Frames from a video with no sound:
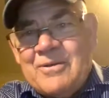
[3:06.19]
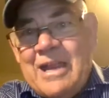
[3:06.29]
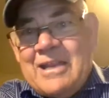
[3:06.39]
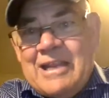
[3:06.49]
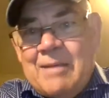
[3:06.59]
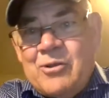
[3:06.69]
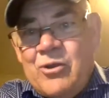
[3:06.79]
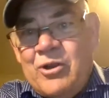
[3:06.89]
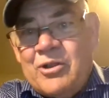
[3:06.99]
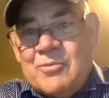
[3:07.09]
Had to get up
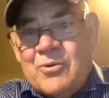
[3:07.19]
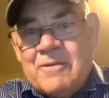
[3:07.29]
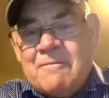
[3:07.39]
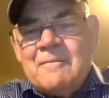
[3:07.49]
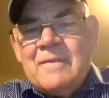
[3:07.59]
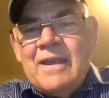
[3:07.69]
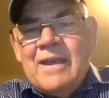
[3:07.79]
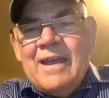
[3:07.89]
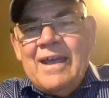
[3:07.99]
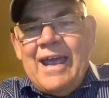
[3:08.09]
early in the morning.
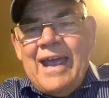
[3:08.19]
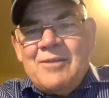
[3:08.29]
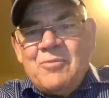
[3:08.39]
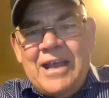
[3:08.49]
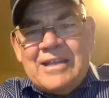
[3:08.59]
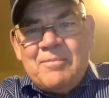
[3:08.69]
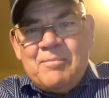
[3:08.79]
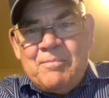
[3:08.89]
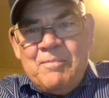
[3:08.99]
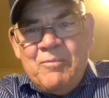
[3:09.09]
And we had to
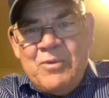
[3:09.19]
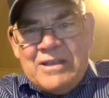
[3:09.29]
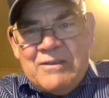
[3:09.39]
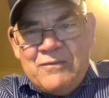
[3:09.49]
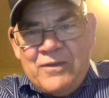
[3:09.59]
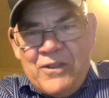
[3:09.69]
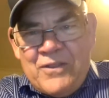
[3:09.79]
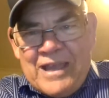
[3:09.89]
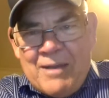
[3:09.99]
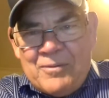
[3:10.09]
fill a
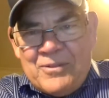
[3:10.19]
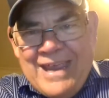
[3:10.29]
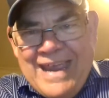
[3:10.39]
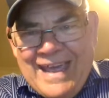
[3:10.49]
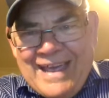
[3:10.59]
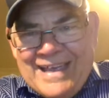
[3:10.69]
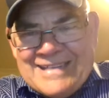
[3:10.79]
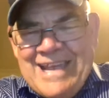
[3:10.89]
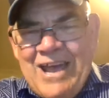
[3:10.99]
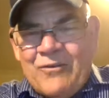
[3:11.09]
thing up with air
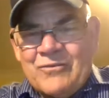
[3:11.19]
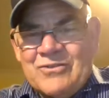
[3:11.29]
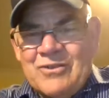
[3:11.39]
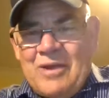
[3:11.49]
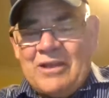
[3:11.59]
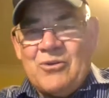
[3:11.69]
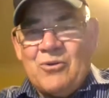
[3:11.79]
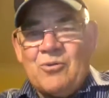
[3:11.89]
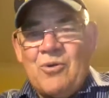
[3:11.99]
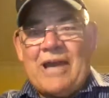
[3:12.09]
ourselves. We had to do
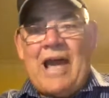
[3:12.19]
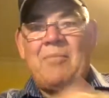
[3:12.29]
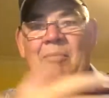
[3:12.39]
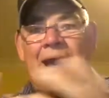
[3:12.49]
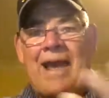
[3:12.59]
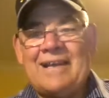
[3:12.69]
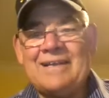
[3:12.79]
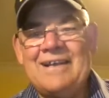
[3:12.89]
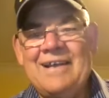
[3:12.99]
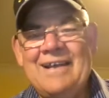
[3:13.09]
all the work, unpack
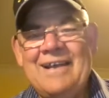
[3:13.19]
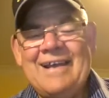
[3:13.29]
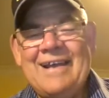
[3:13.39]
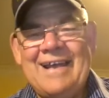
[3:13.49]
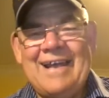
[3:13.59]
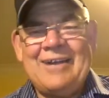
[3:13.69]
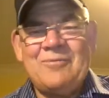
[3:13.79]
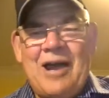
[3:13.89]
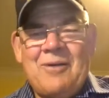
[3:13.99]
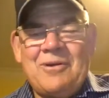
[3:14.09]
it, and
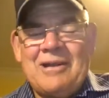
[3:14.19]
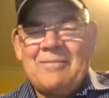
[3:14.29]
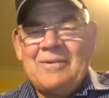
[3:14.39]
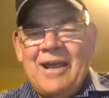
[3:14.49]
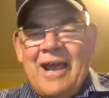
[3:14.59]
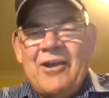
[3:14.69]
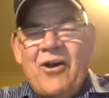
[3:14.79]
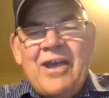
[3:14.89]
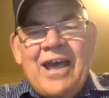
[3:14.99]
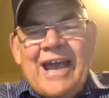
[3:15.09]
away we went up. And
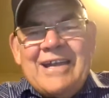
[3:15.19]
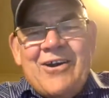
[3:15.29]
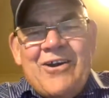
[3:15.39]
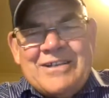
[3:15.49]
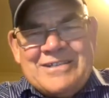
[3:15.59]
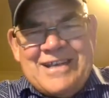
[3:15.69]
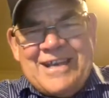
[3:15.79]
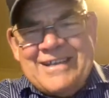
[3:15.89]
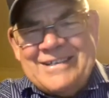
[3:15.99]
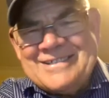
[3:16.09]
I hate heights,
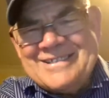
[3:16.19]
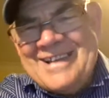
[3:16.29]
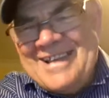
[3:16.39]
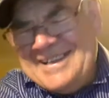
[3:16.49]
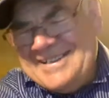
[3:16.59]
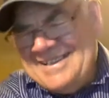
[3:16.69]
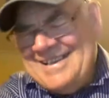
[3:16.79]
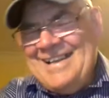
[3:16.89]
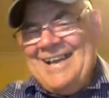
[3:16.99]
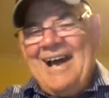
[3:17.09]
eh? Yeah.
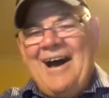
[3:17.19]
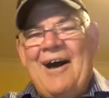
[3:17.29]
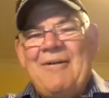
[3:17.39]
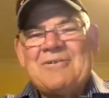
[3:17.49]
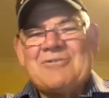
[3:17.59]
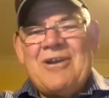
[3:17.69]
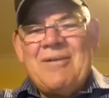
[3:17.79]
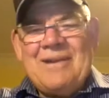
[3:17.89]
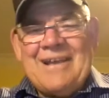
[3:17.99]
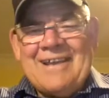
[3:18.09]
I was
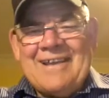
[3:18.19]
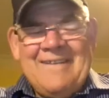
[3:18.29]
trembling.